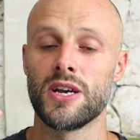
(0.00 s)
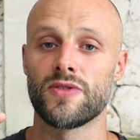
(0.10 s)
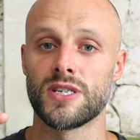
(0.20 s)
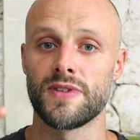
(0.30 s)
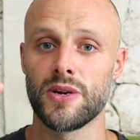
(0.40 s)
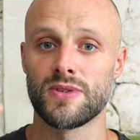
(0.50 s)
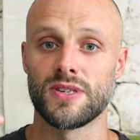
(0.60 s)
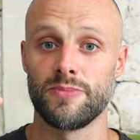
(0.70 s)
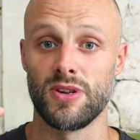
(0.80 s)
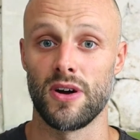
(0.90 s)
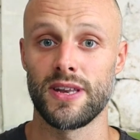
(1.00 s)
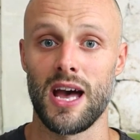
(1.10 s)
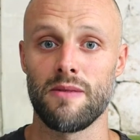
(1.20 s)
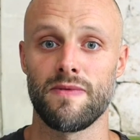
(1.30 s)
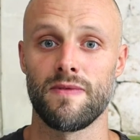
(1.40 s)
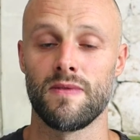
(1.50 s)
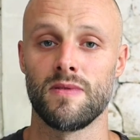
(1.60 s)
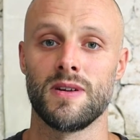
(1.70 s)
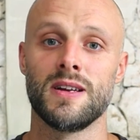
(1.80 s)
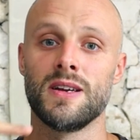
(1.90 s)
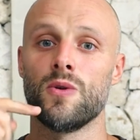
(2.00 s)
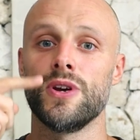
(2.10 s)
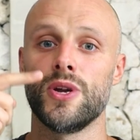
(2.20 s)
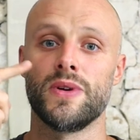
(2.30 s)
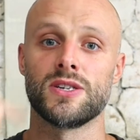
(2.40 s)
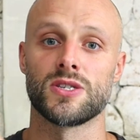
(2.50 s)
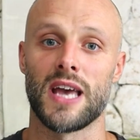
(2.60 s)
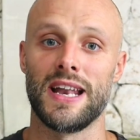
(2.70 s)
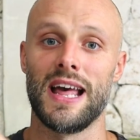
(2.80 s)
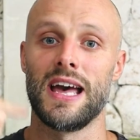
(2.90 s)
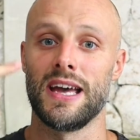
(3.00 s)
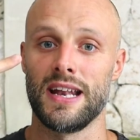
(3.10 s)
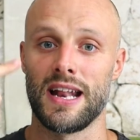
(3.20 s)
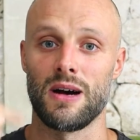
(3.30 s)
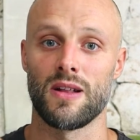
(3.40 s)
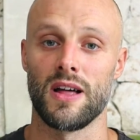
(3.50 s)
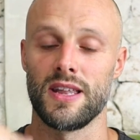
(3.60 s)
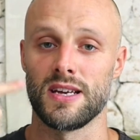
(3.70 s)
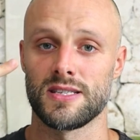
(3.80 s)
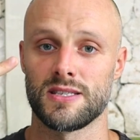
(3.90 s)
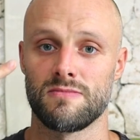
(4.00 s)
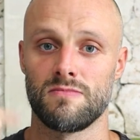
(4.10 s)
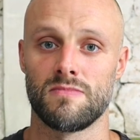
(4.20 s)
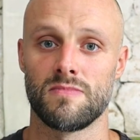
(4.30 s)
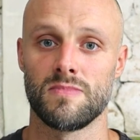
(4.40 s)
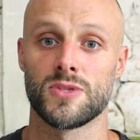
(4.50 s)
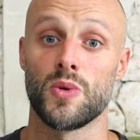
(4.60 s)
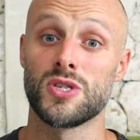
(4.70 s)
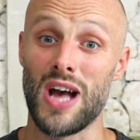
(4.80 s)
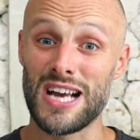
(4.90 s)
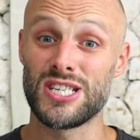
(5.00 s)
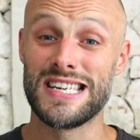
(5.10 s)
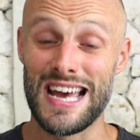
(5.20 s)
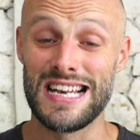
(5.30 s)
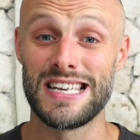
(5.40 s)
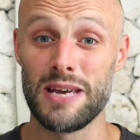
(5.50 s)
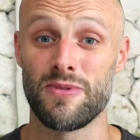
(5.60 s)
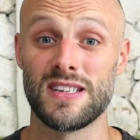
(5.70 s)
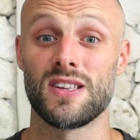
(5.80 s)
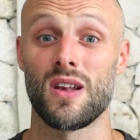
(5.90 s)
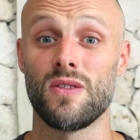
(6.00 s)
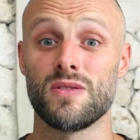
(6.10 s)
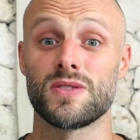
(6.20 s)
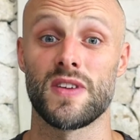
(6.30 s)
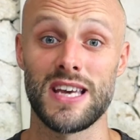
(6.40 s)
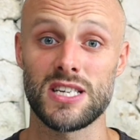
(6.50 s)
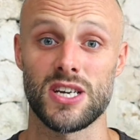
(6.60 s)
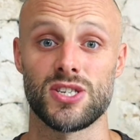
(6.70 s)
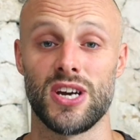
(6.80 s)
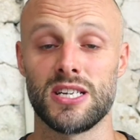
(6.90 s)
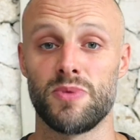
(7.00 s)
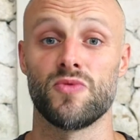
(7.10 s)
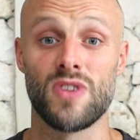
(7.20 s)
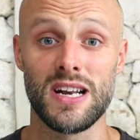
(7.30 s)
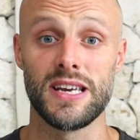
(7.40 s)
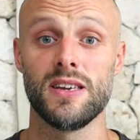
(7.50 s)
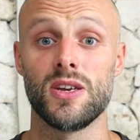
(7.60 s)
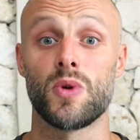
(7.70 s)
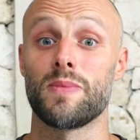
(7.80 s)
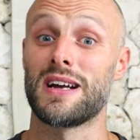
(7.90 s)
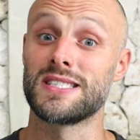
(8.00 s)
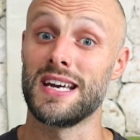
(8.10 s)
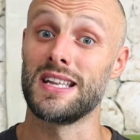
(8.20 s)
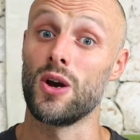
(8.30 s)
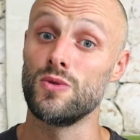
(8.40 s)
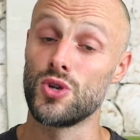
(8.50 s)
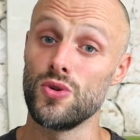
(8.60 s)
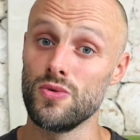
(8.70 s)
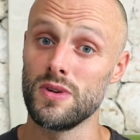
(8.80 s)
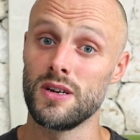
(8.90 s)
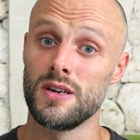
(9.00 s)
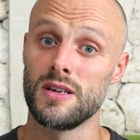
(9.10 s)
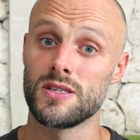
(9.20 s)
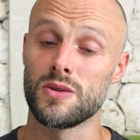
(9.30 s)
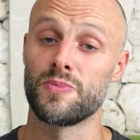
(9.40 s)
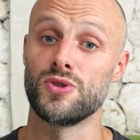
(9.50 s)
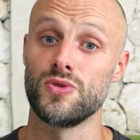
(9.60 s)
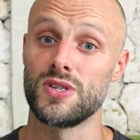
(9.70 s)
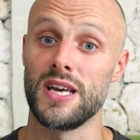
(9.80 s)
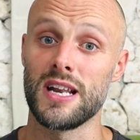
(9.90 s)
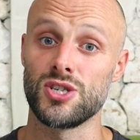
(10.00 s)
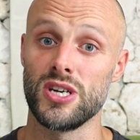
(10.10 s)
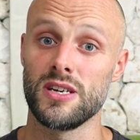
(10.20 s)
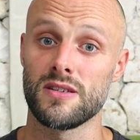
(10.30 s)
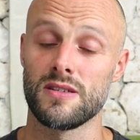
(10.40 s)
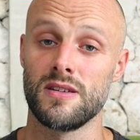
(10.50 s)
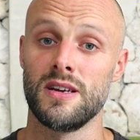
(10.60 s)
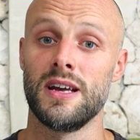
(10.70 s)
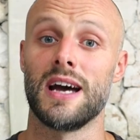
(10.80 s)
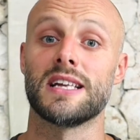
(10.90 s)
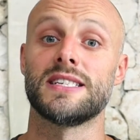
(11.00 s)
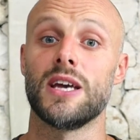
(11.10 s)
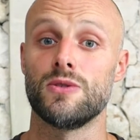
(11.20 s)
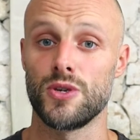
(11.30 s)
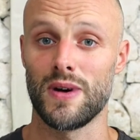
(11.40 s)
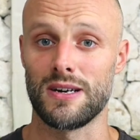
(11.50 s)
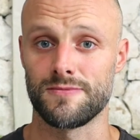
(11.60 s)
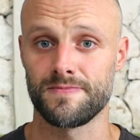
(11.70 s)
frequency but not depth, all you're doing is just getting air in and out like this. So it's not actually getting deeper into the lungs for gas exchange, but really you want to be able to get the O2 to produce the energy and the CO2 out.